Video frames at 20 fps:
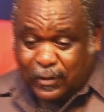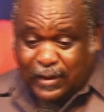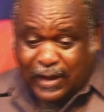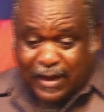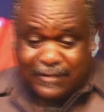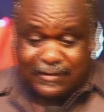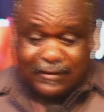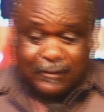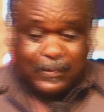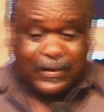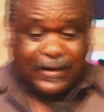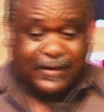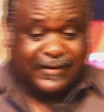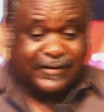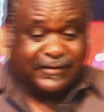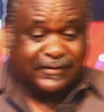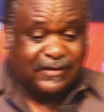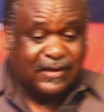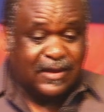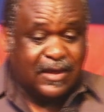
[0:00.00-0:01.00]
as a
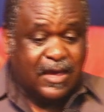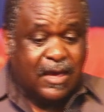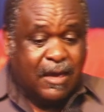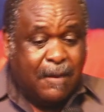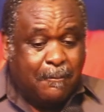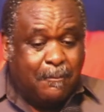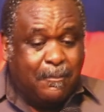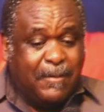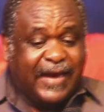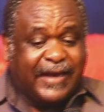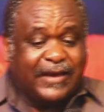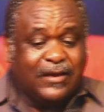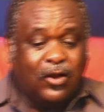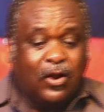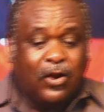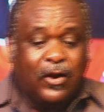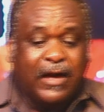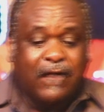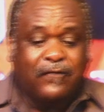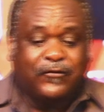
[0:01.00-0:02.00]
parent. Make
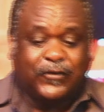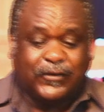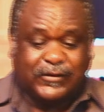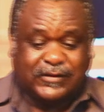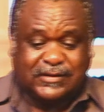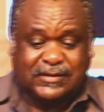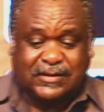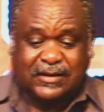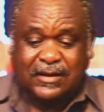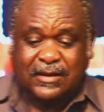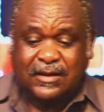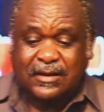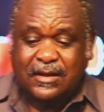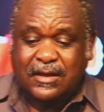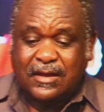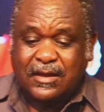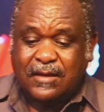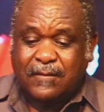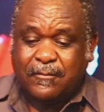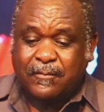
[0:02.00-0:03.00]
all efforts
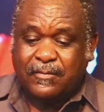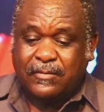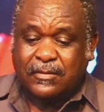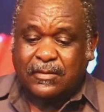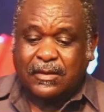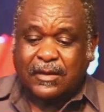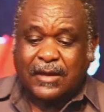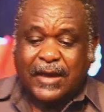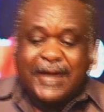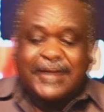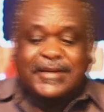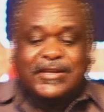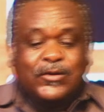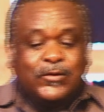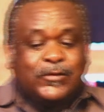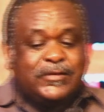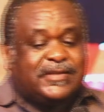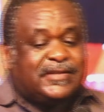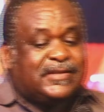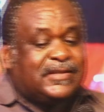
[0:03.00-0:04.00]
and
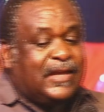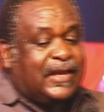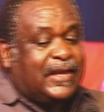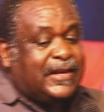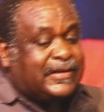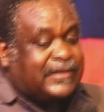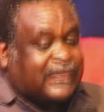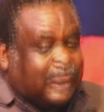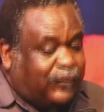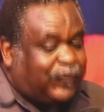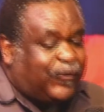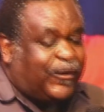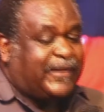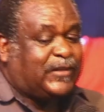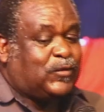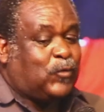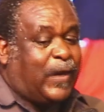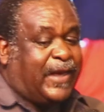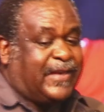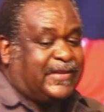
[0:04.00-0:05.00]
use
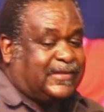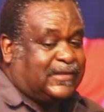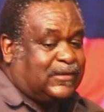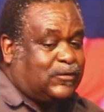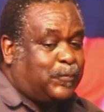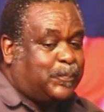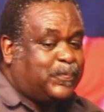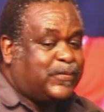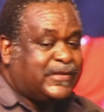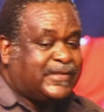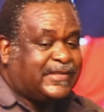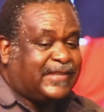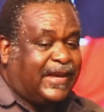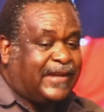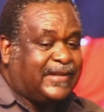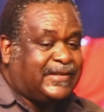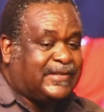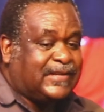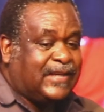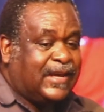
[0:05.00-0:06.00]
different ways to
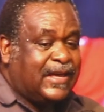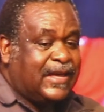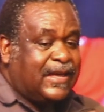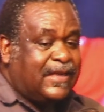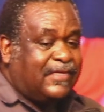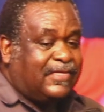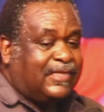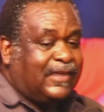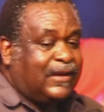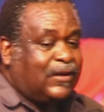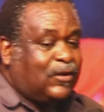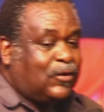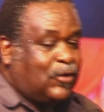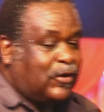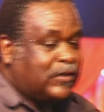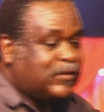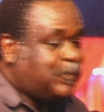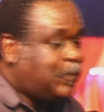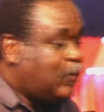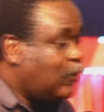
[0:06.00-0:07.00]
present the
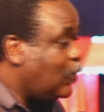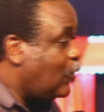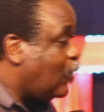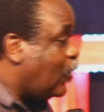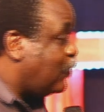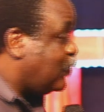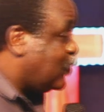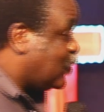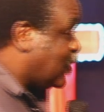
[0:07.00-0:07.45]
gospel of